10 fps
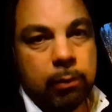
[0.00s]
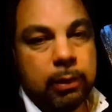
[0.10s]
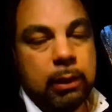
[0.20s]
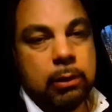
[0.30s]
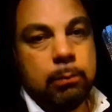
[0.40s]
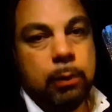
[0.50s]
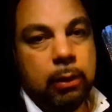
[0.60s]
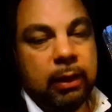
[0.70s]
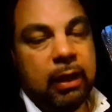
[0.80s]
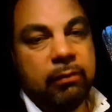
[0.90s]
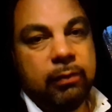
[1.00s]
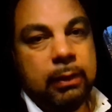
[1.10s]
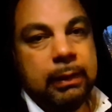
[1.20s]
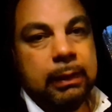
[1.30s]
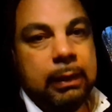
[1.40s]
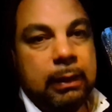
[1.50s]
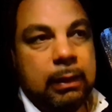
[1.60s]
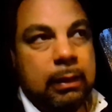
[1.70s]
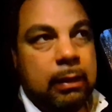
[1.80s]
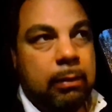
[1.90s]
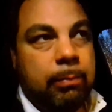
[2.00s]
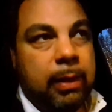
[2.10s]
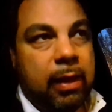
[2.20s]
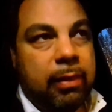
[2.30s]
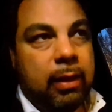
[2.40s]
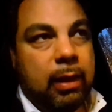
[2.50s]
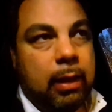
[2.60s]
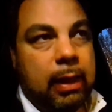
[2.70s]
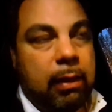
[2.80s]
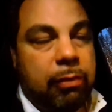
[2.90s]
or Kjetil Borch have. But at